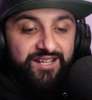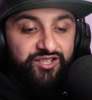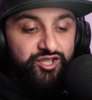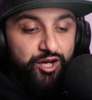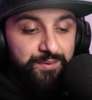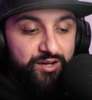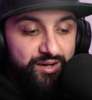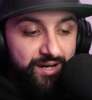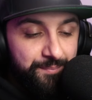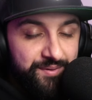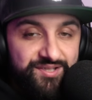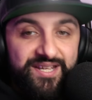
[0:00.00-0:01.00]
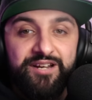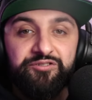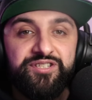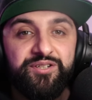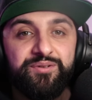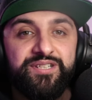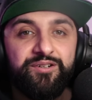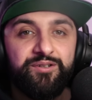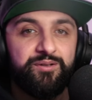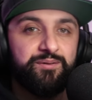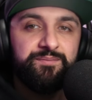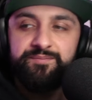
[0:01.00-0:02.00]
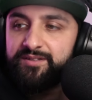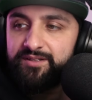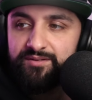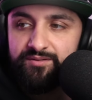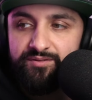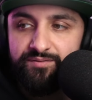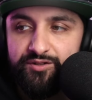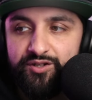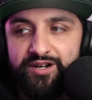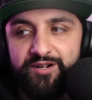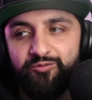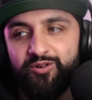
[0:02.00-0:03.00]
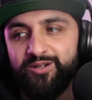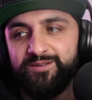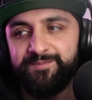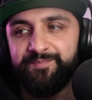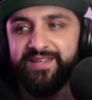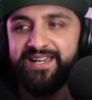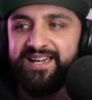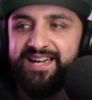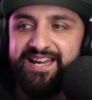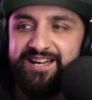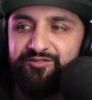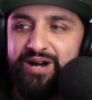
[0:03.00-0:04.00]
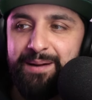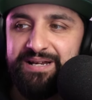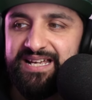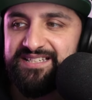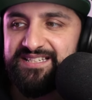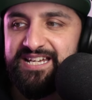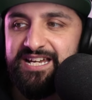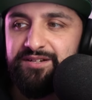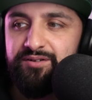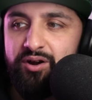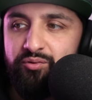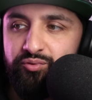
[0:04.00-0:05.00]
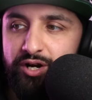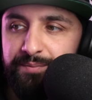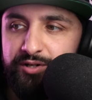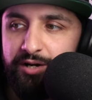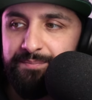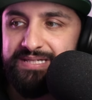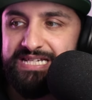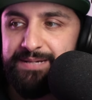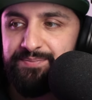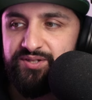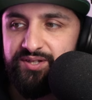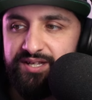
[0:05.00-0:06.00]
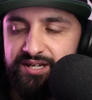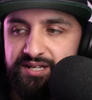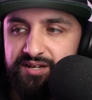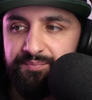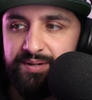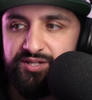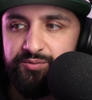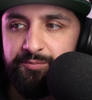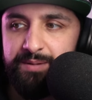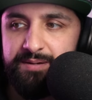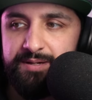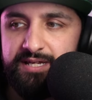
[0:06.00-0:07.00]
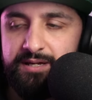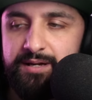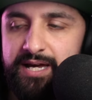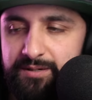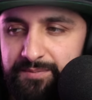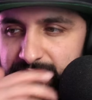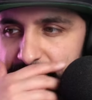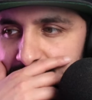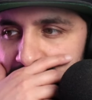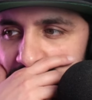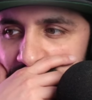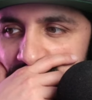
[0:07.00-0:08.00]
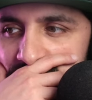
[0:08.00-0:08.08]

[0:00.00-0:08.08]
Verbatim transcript: Show me your numbers and I'll still tell you. Got it wrong. Rambling Entertain. Robocop deeps to 30 FPS with many enemies around.